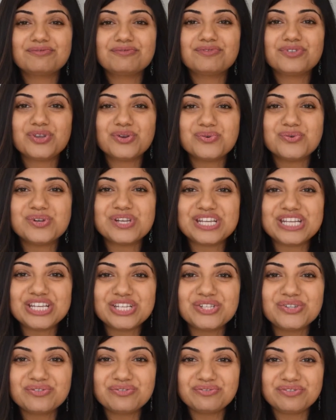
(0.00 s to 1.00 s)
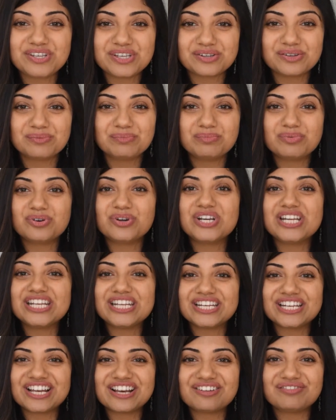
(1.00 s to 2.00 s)
you need to feel pretty
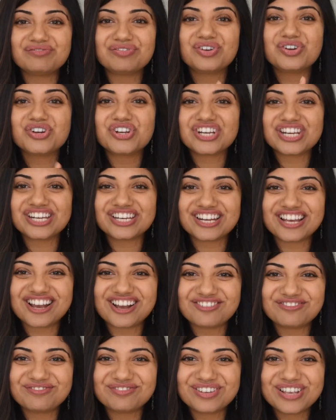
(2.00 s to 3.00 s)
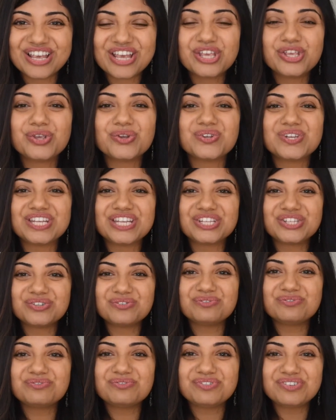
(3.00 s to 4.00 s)
enough, good enough. You need to
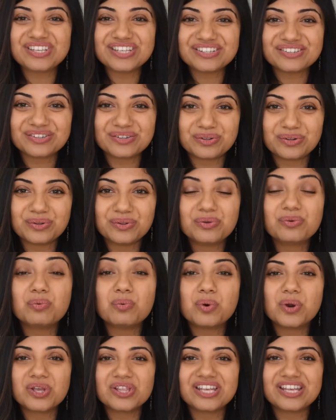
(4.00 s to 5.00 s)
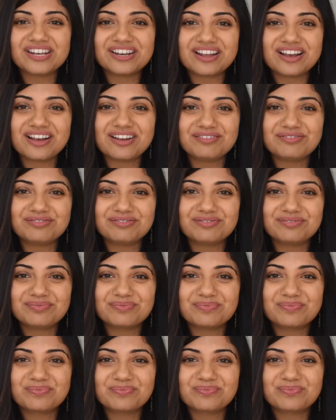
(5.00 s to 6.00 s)
feel worthy enough.
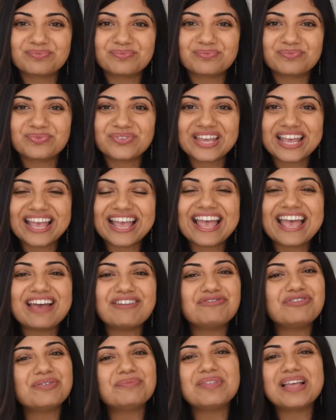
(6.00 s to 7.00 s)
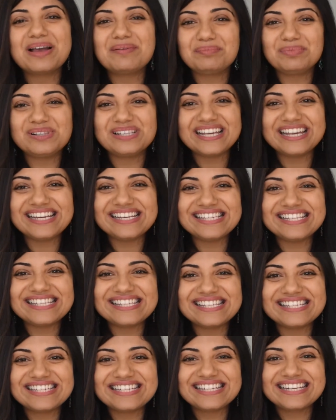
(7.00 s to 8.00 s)
And from that
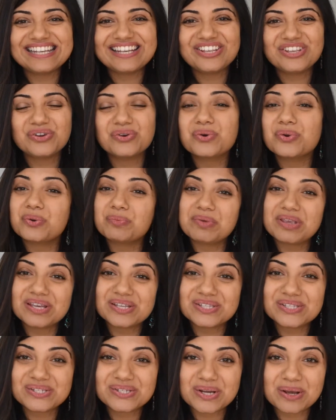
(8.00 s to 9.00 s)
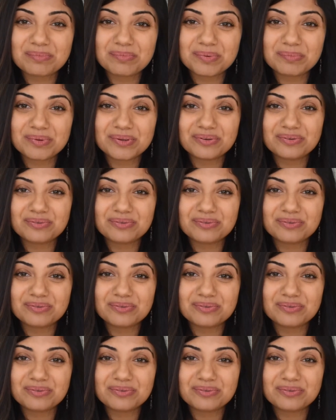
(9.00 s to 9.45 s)
place, you're going to be unstoppable.